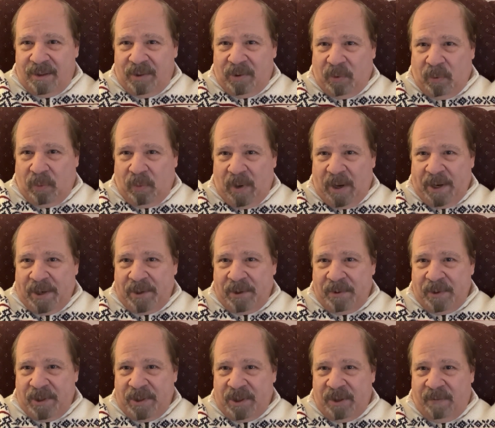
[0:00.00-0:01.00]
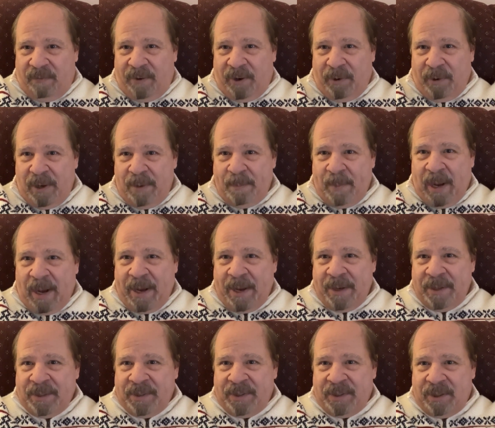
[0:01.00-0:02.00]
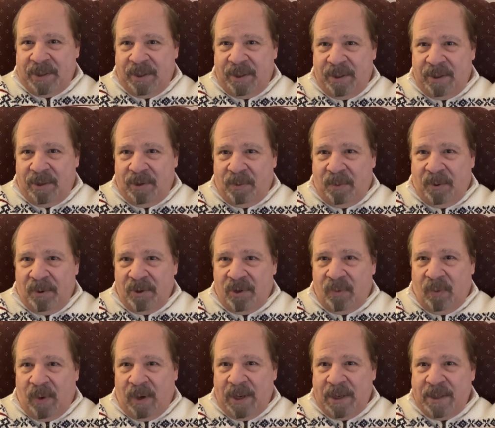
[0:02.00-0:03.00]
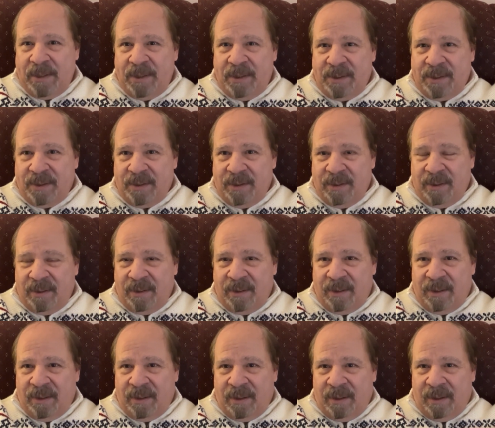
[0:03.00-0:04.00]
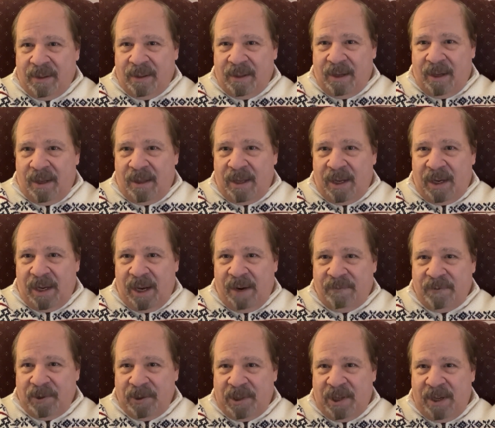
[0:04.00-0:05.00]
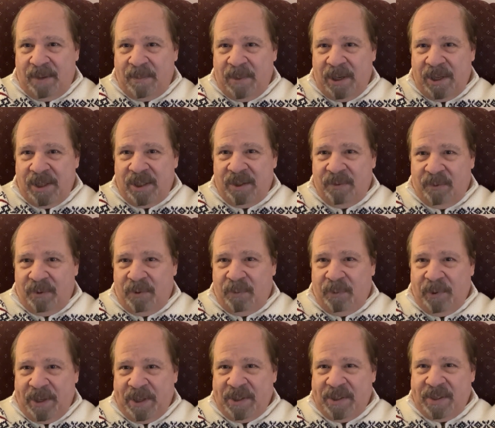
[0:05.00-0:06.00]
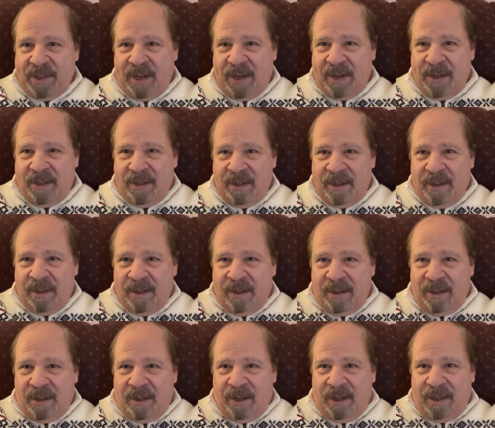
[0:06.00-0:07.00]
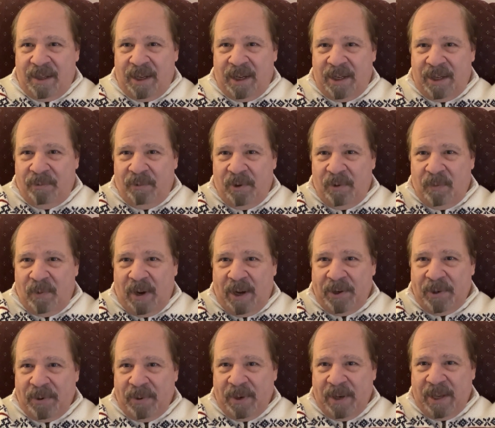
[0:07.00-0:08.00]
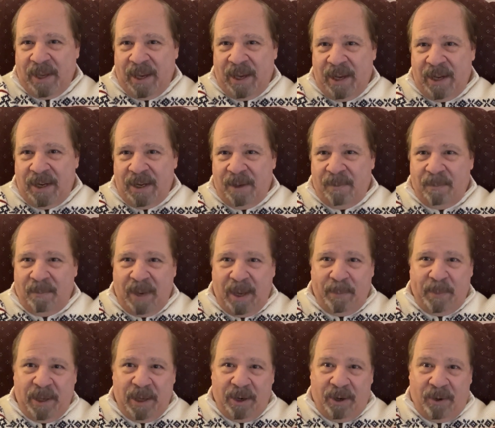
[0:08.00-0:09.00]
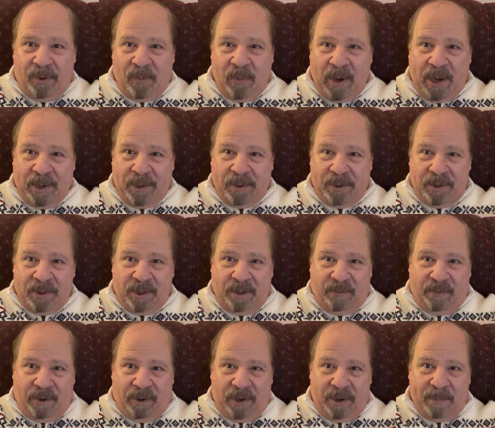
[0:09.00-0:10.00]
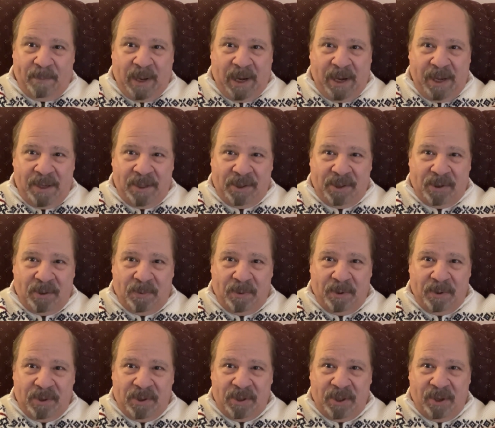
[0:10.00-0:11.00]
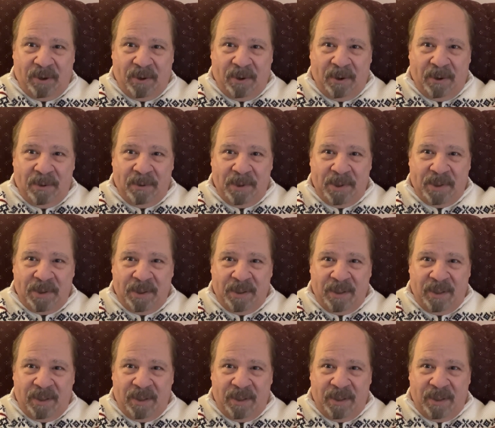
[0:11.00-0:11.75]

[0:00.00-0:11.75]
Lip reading: wander into very biased towards ones, and then after 10 minutes it would reset, and then it would wander again, and maybe it'll wander to very biased towards zeros,